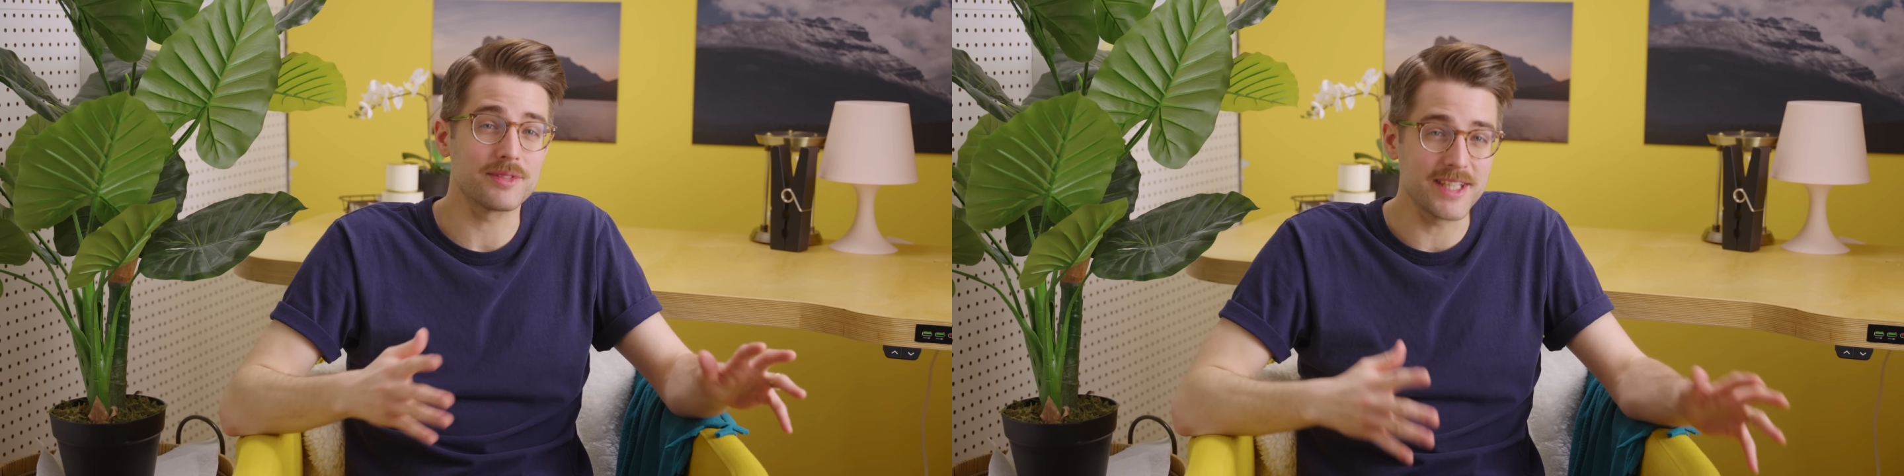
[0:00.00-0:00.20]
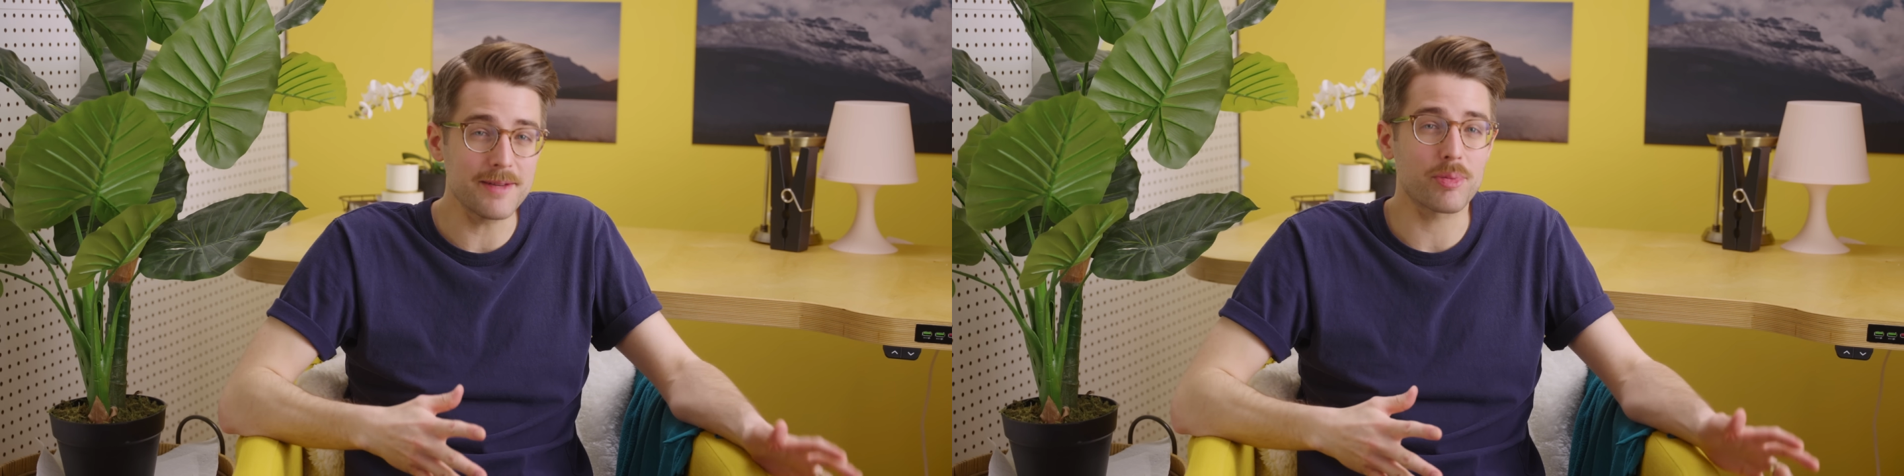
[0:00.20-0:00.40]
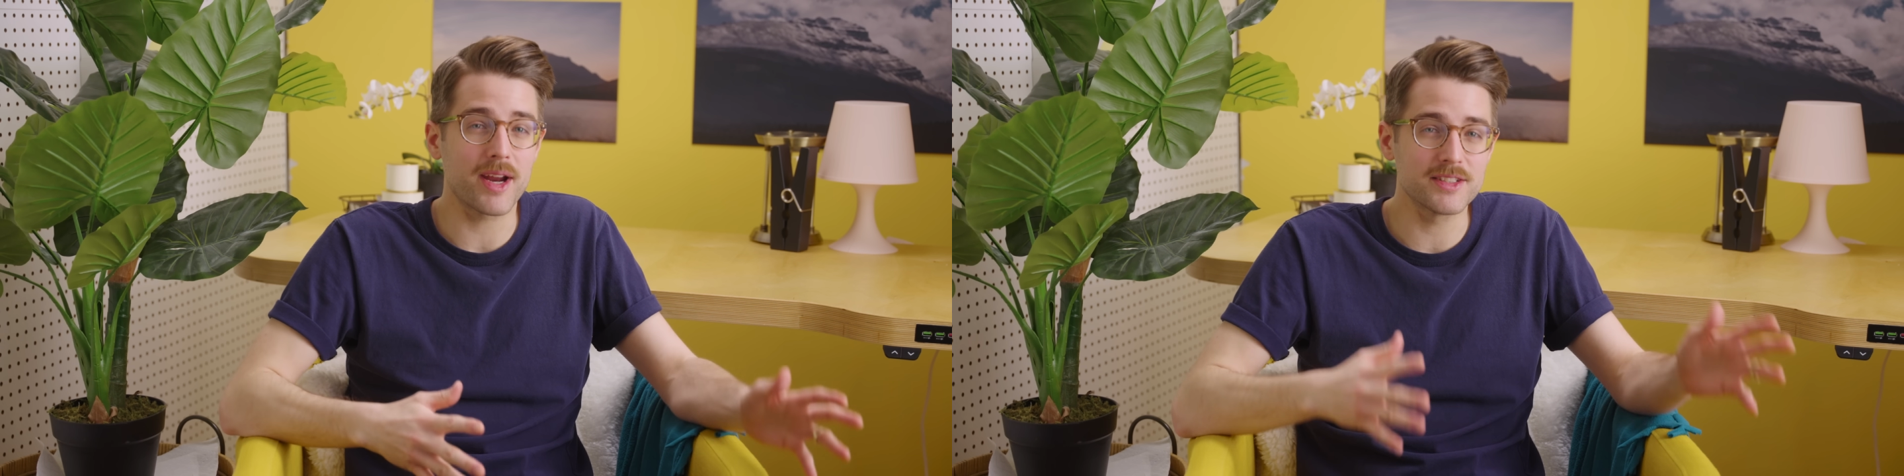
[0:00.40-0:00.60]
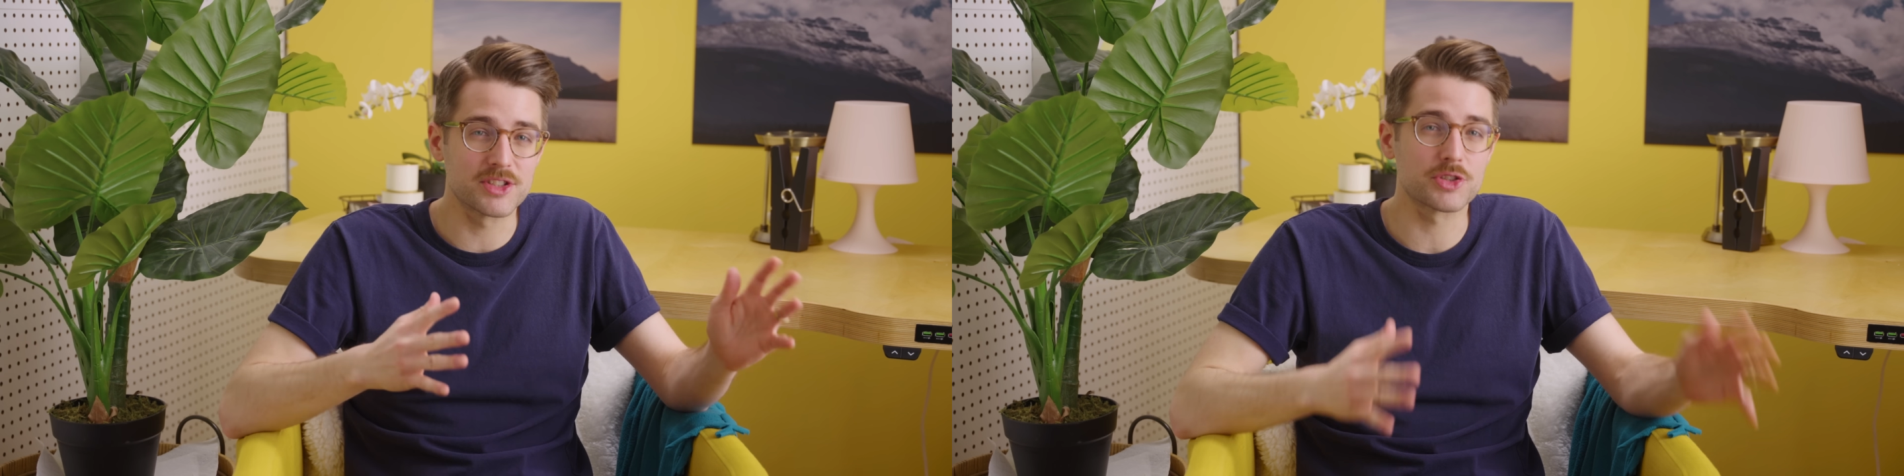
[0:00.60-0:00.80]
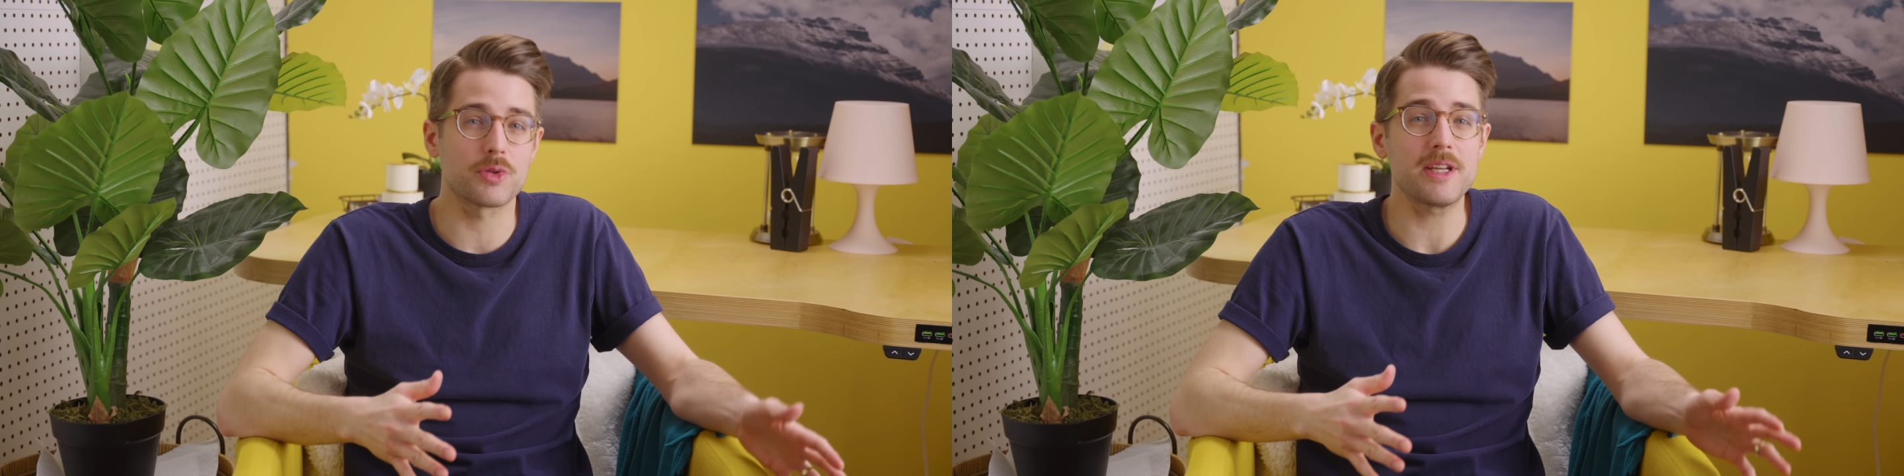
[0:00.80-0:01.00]
dbrand
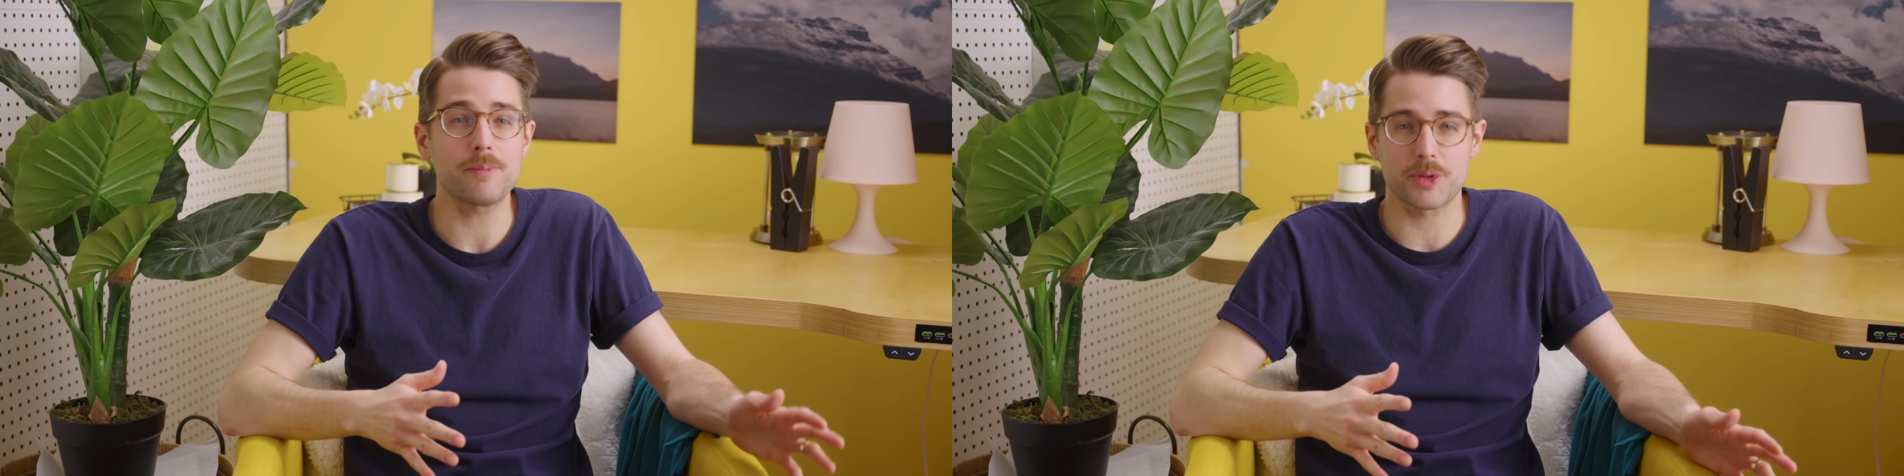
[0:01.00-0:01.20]
screen